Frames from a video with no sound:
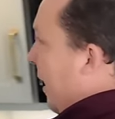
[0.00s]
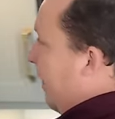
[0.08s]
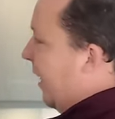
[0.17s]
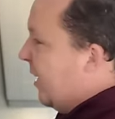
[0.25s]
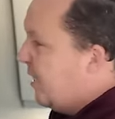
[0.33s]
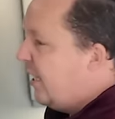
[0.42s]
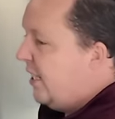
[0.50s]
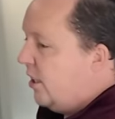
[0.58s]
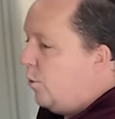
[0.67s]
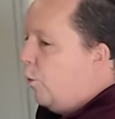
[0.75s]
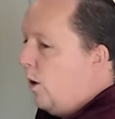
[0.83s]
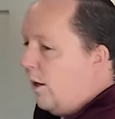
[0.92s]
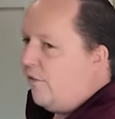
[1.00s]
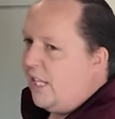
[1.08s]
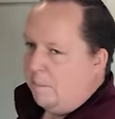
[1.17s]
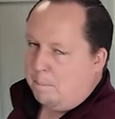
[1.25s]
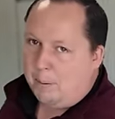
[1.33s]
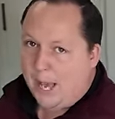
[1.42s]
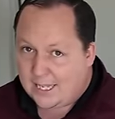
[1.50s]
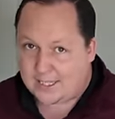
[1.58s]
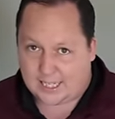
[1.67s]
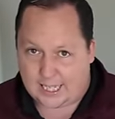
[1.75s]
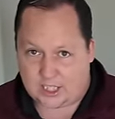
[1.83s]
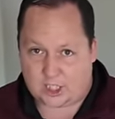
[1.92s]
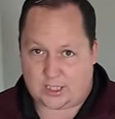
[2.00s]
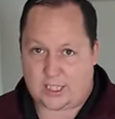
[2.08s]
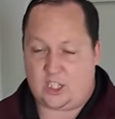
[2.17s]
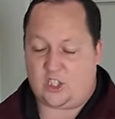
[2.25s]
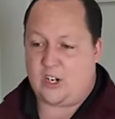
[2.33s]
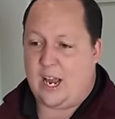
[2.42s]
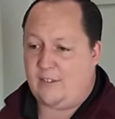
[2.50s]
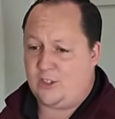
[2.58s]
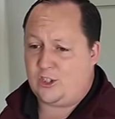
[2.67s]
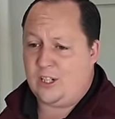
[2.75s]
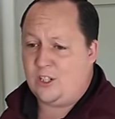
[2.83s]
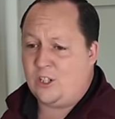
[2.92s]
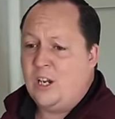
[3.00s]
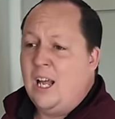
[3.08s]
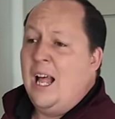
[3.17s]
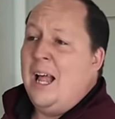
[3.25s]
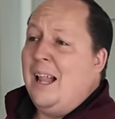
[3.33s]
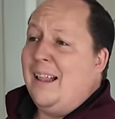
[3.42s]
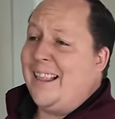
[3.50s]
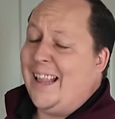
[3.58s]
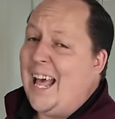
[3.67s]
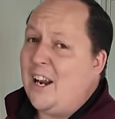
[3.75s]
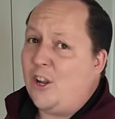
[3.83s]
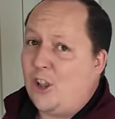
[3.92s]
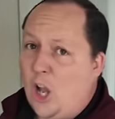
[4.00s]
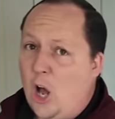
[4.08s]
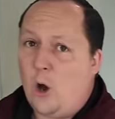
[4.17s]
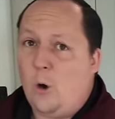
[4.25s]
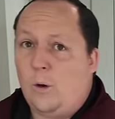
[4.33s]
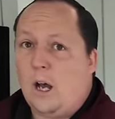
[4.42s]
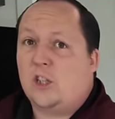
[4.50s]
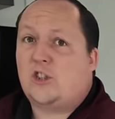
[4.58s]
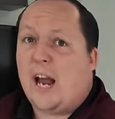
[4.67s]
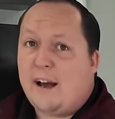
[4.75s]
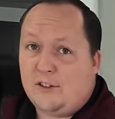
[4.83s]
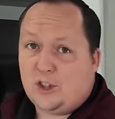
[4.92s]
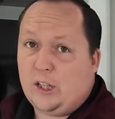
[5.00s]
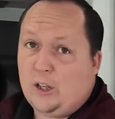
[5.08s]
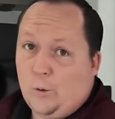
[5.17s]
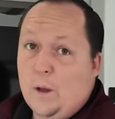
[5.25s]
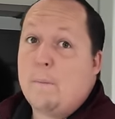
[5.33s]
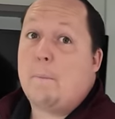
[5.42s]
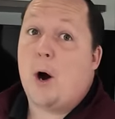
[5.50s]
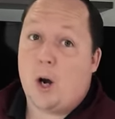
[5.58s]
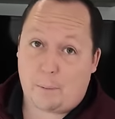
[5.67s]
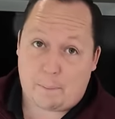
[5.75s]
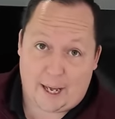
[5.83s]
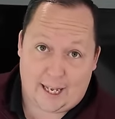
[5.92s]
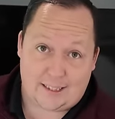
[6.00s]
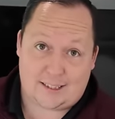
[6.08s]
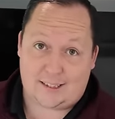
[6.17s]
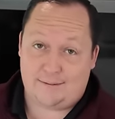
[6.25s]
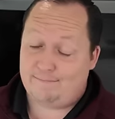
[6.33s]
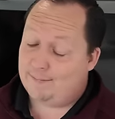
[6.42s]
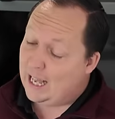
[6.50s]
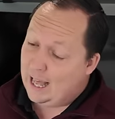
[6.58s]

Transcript: This is one of the best kitchens in a travel trailer, let alone a travel trailer with bunk beds. Right.